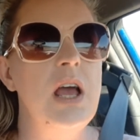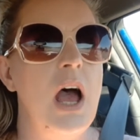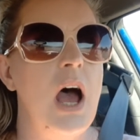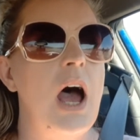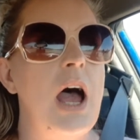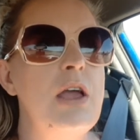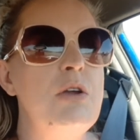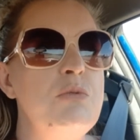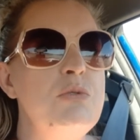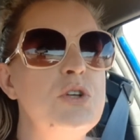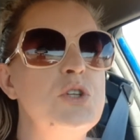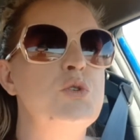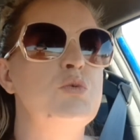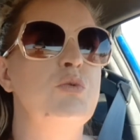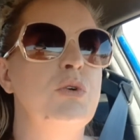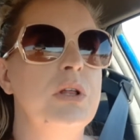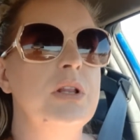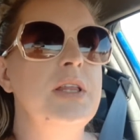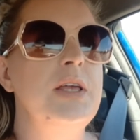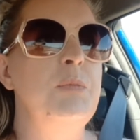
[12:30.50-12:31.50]
I was
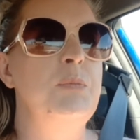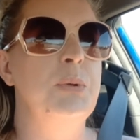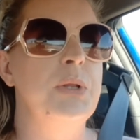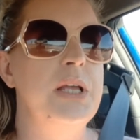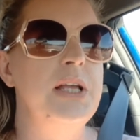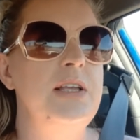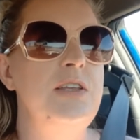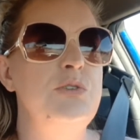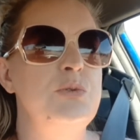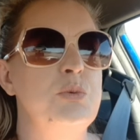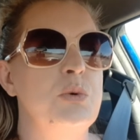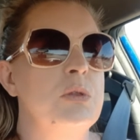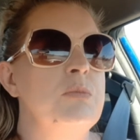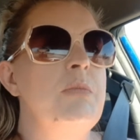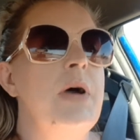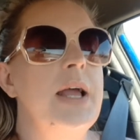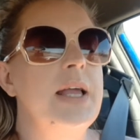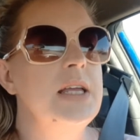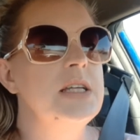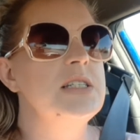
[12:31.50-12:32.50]
really pleased with
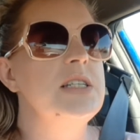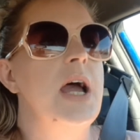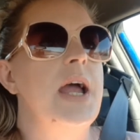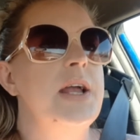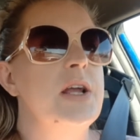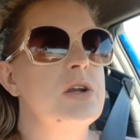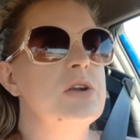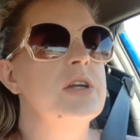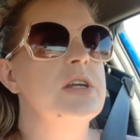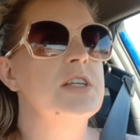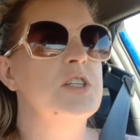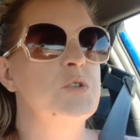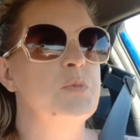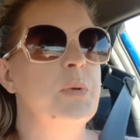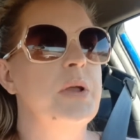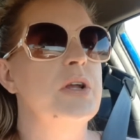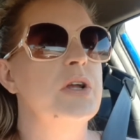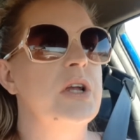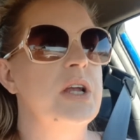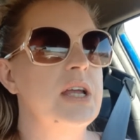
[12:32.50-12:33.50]
my entire
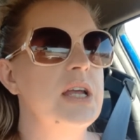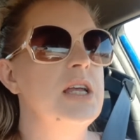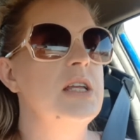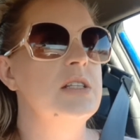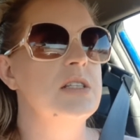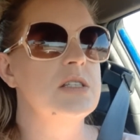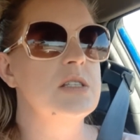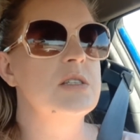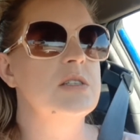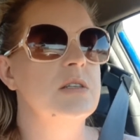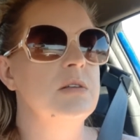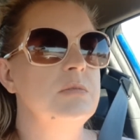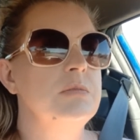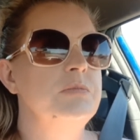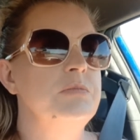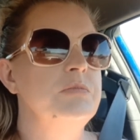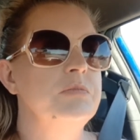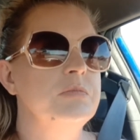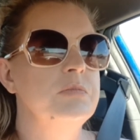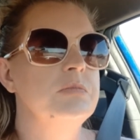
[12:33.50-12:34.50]
experience.
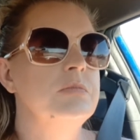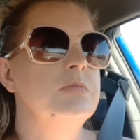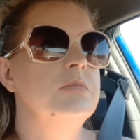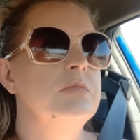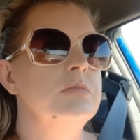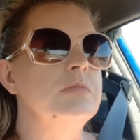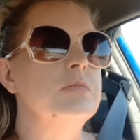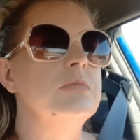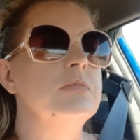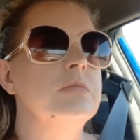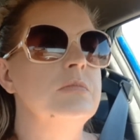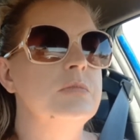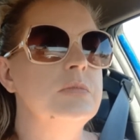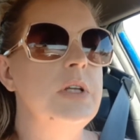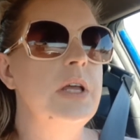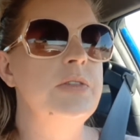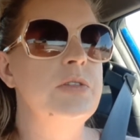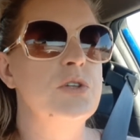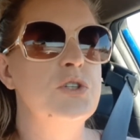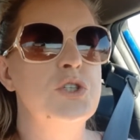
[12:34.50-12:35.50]

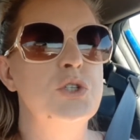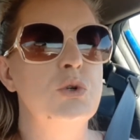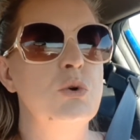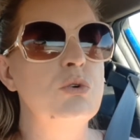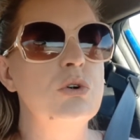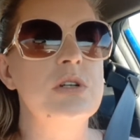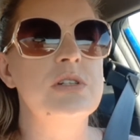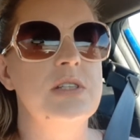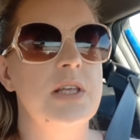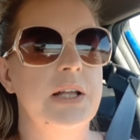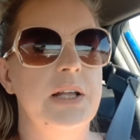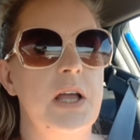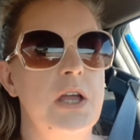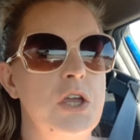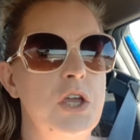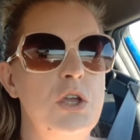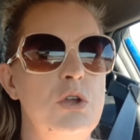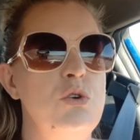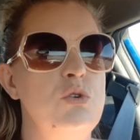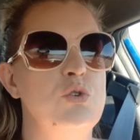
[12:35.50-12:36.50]
And the store is like a
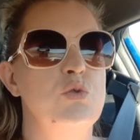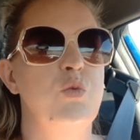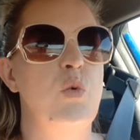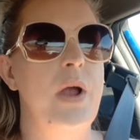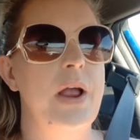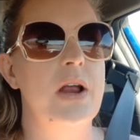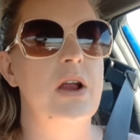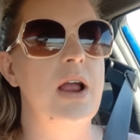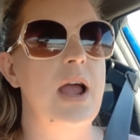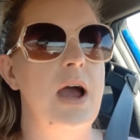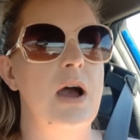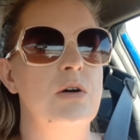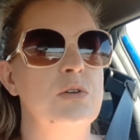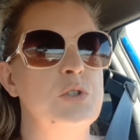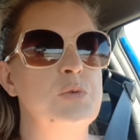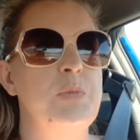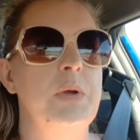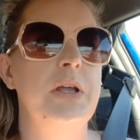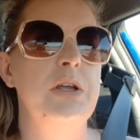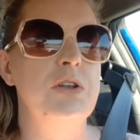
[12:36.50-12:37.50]
huge
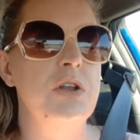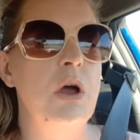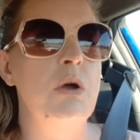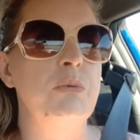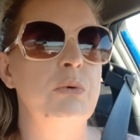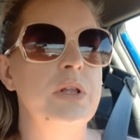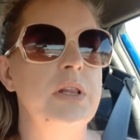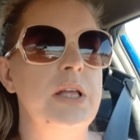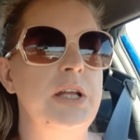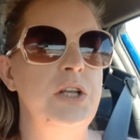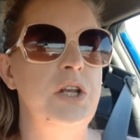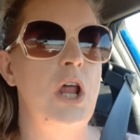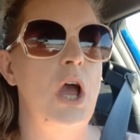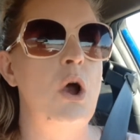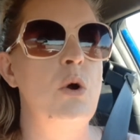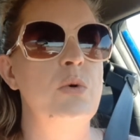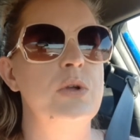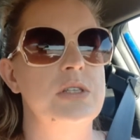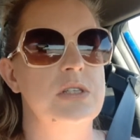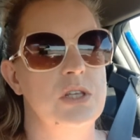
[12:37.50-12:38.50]
warehouse, but you don't really
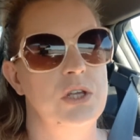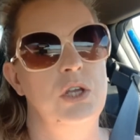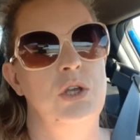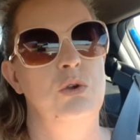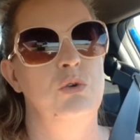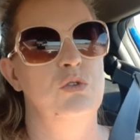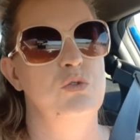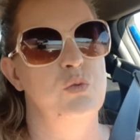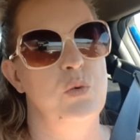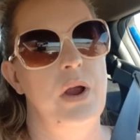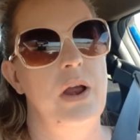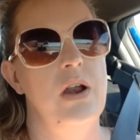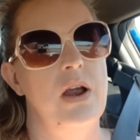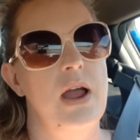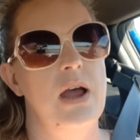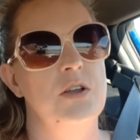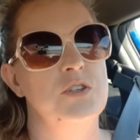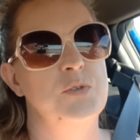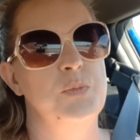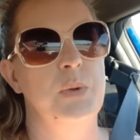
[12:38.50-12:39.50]
know it's a huge
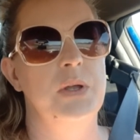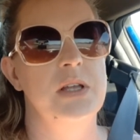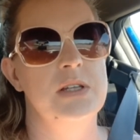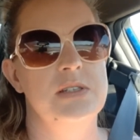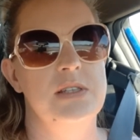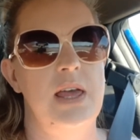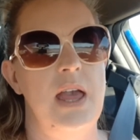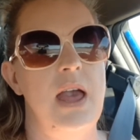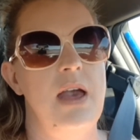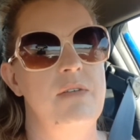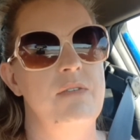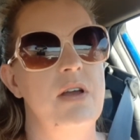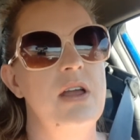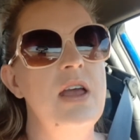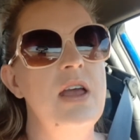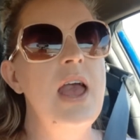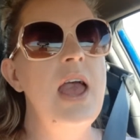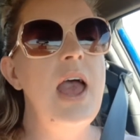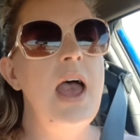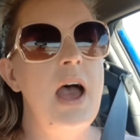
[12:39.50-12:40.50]
warehouse because they have
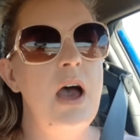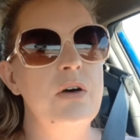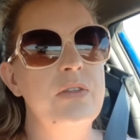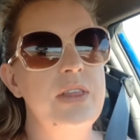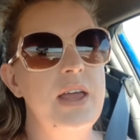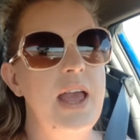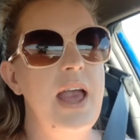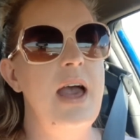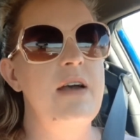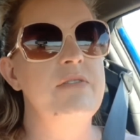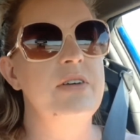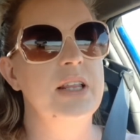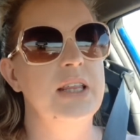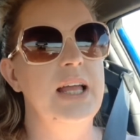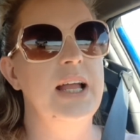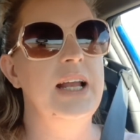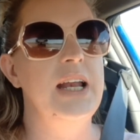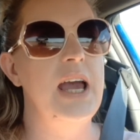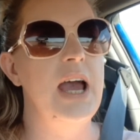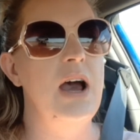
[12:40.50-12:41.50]
how they have it
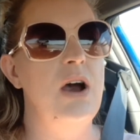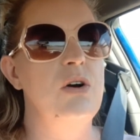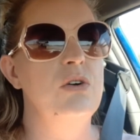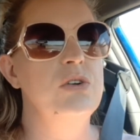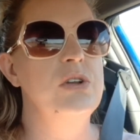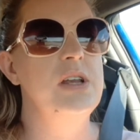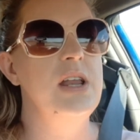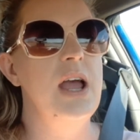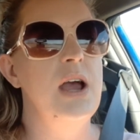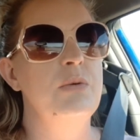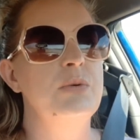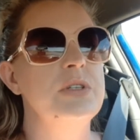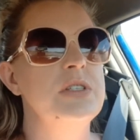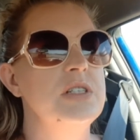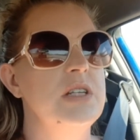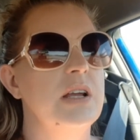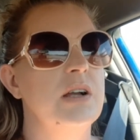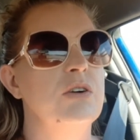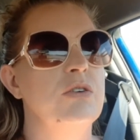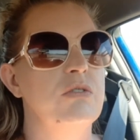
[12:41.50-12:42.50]
laid out and how it's
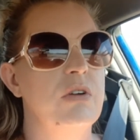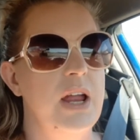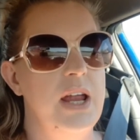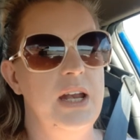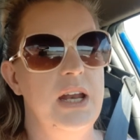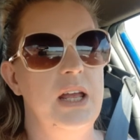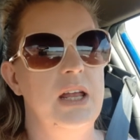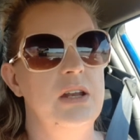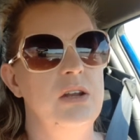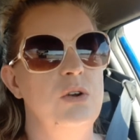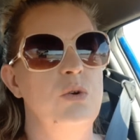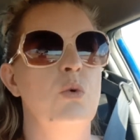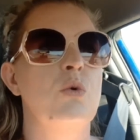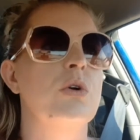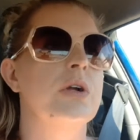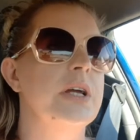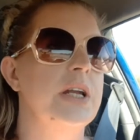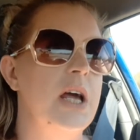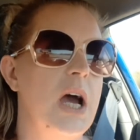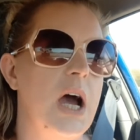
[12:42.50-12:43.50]
decorated and
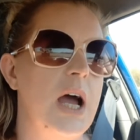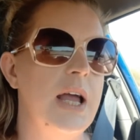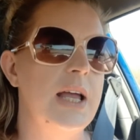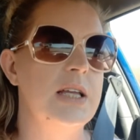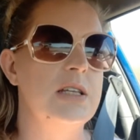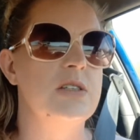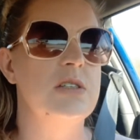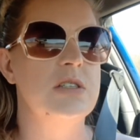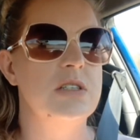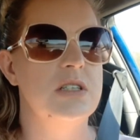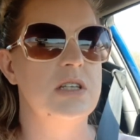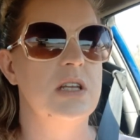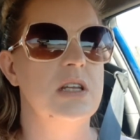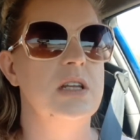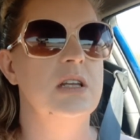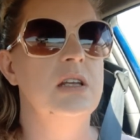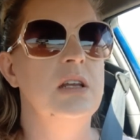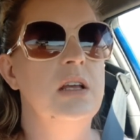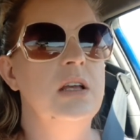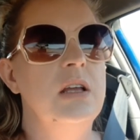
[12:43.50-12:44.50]
organized
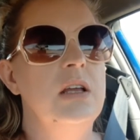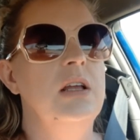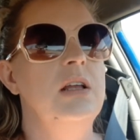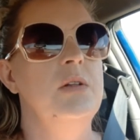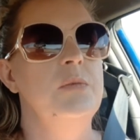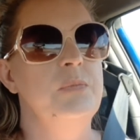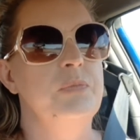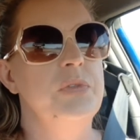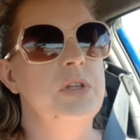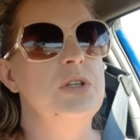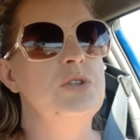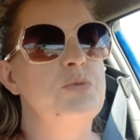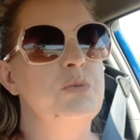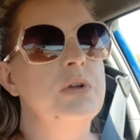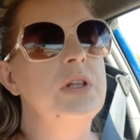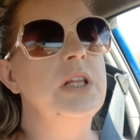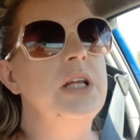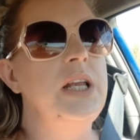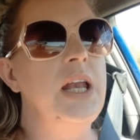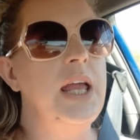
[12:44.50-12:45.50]
and it's
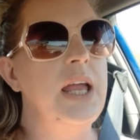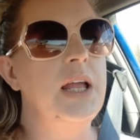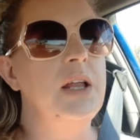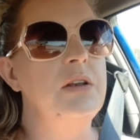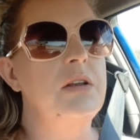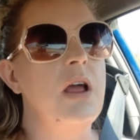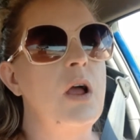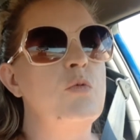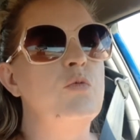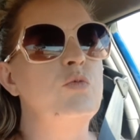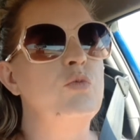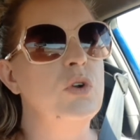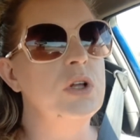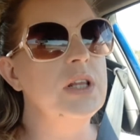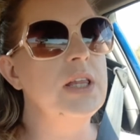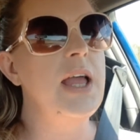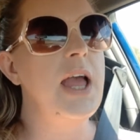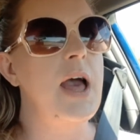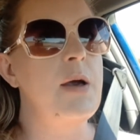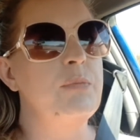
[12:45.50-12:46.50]
really neat. I'm
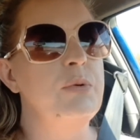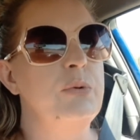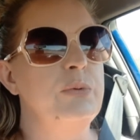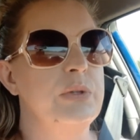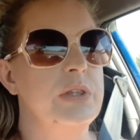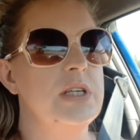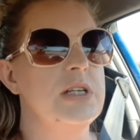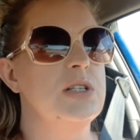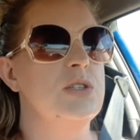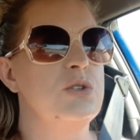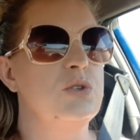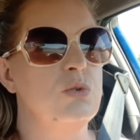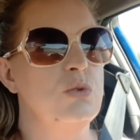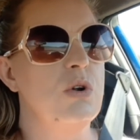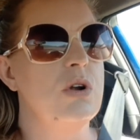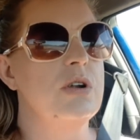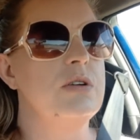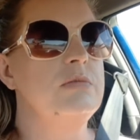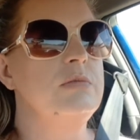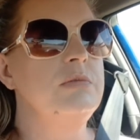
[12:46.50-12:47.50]
really happy with that store.